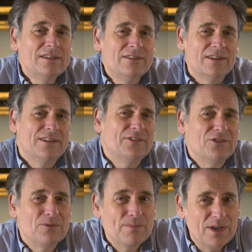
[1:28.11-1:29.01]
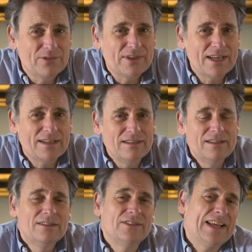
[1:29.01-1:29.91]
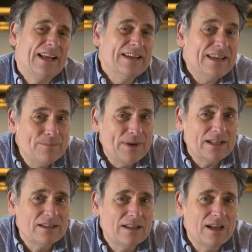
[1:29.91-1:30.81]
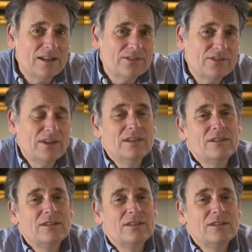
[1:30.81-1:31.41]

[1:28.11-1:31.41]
to listen to music, to get email alerts,